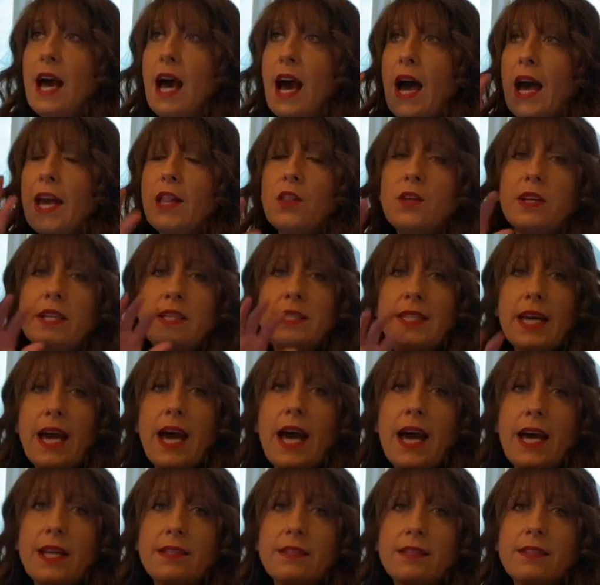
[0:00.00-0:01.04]
I look at
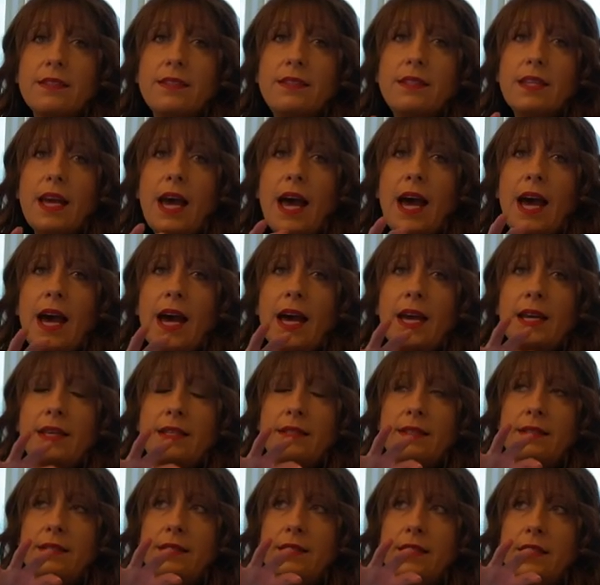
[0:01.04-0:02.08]
tasks
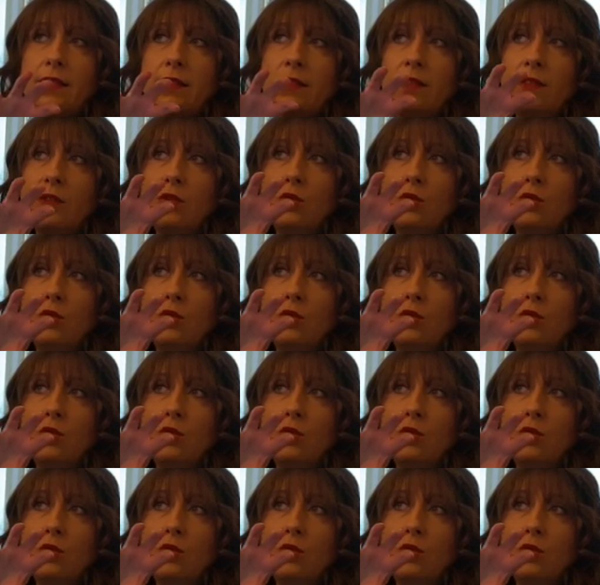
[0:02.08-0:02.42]
as